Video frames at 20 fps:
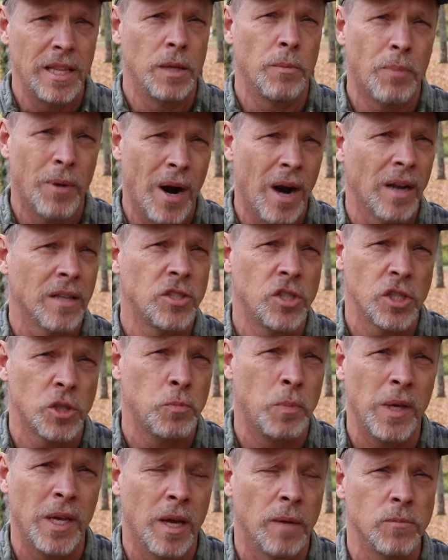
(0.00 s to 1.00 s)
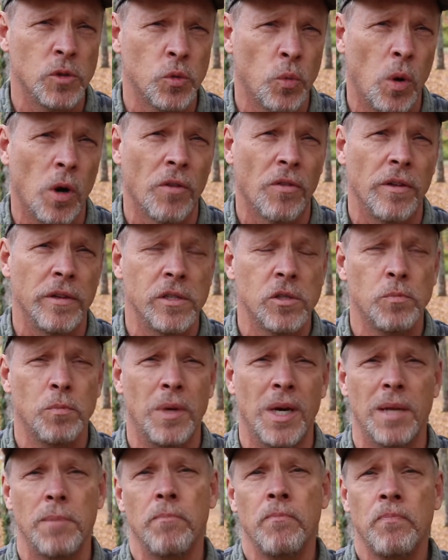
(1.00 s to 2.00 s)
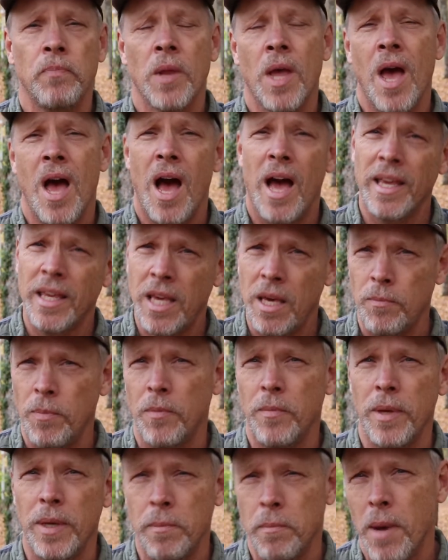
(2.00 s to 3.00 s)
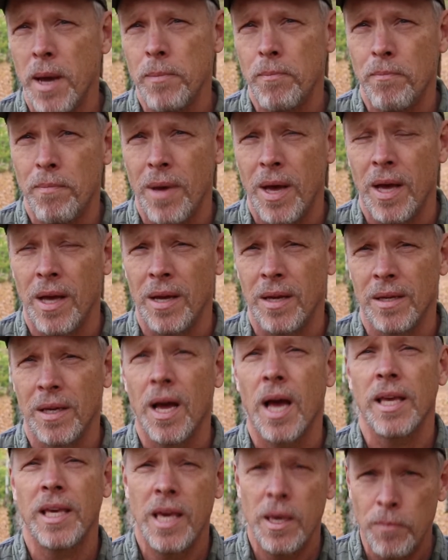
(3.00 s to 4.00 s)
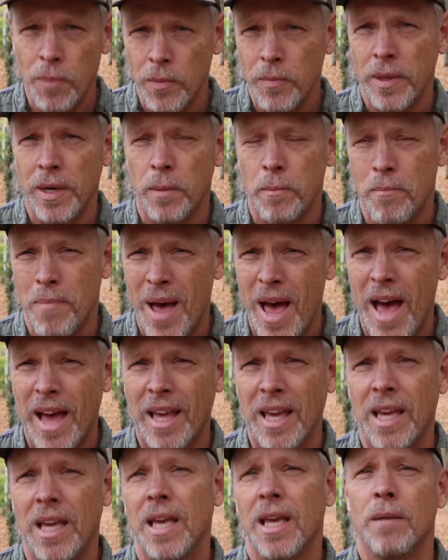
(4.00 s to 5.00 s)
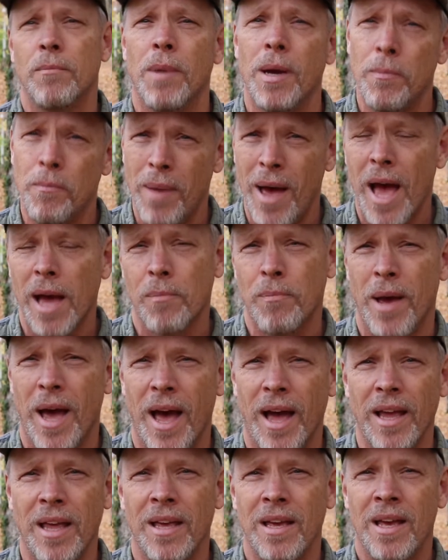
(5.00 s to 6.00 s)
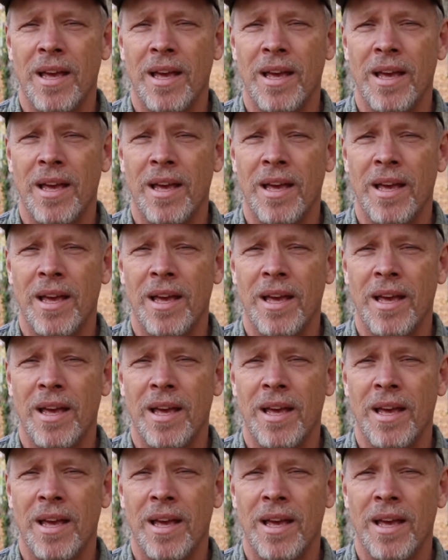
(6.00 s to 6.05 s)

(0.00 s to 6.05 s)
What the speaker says: the product just becomes worthless. But I keep them in a baggie in my backpack,